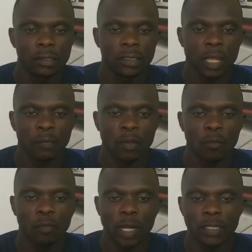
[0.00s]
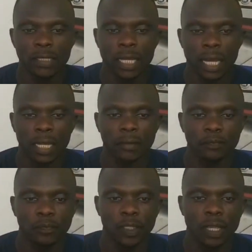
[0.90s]
subcompact car
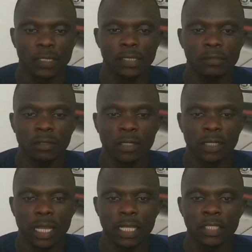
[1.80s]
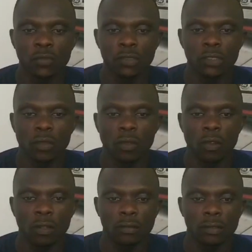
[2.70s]
category. A used
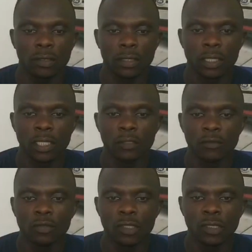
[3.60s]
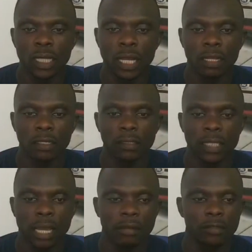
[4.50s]
or new Toyota
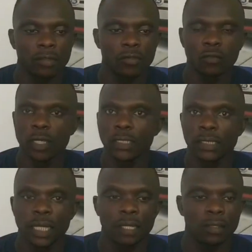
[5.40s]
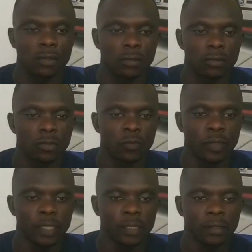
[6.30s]
Yaris automatic could
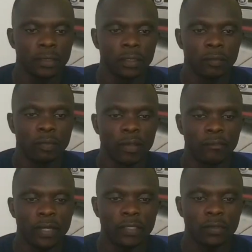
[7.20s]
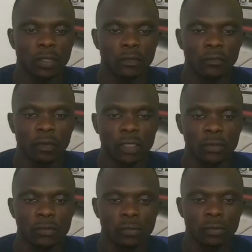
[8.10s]
be perfect choice for
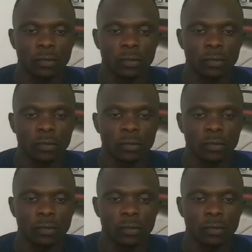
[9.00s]
you.